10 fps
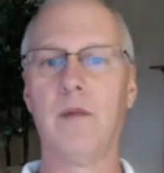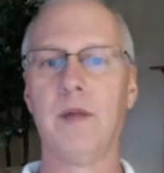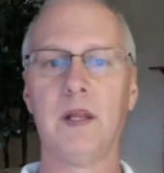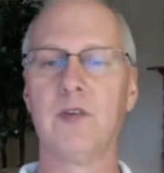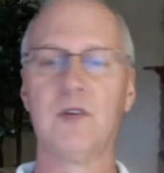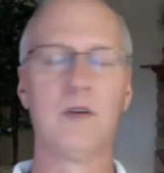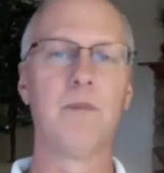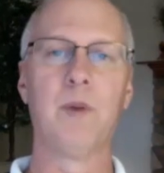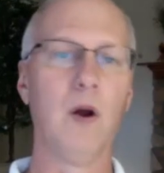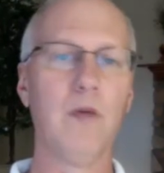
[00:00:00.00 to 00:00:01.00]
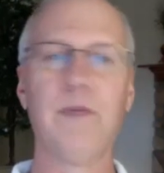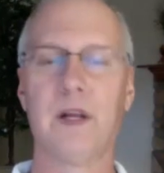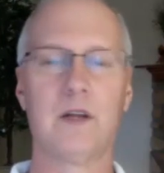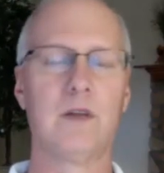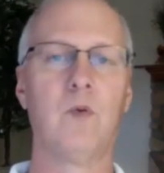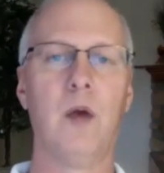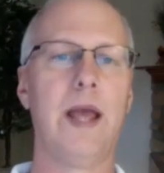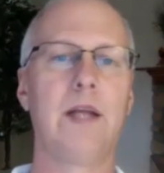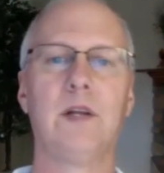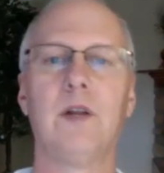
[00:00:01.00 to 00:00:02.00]
I mean, this is a perfect
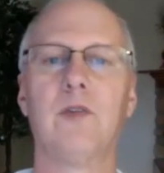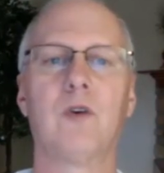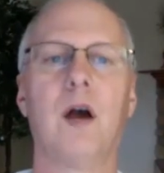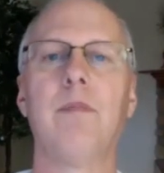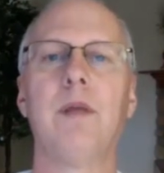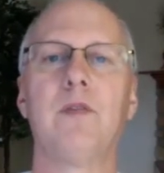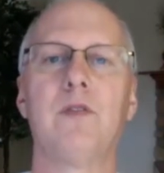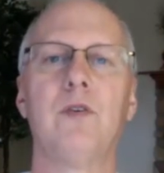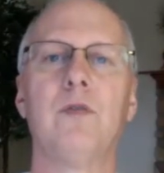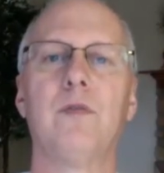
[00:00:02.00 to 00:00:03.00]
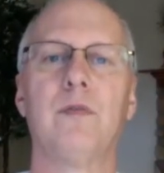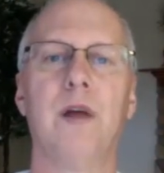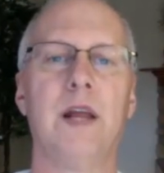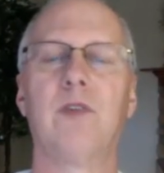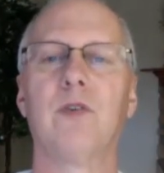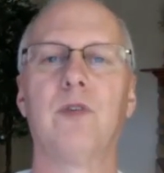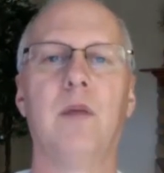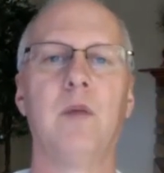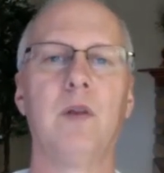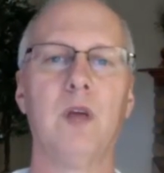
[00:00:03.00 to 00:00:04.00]
way to describe these two financial
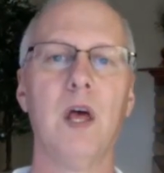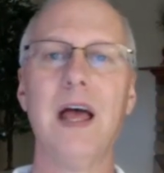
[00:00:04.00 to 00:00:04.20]
statements.